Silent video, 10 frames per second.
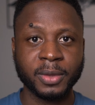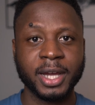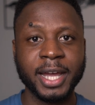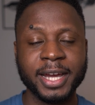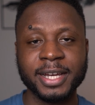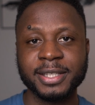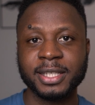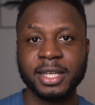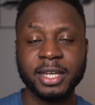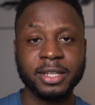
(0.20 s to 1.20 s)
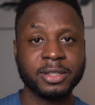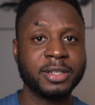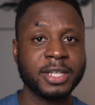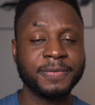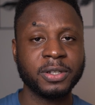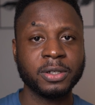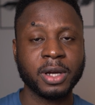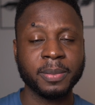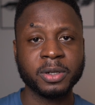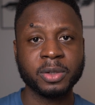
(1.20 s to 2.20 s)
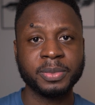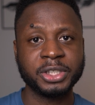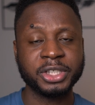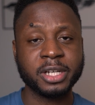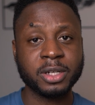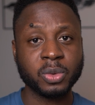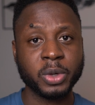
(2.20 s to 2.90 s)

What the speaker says: Hi guys, in today's video, I'm going to be sharing